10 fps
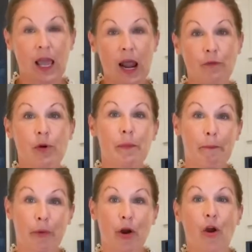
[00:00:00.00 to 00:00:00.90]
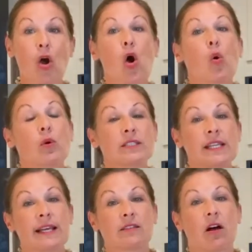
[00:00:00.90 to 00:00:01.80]
And remember, Wilton
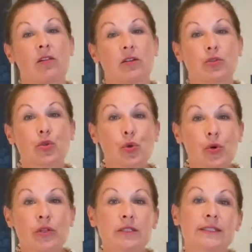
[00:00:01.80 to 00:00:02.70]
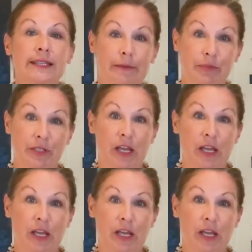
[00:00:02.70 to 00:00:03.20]
has all the tools, tips,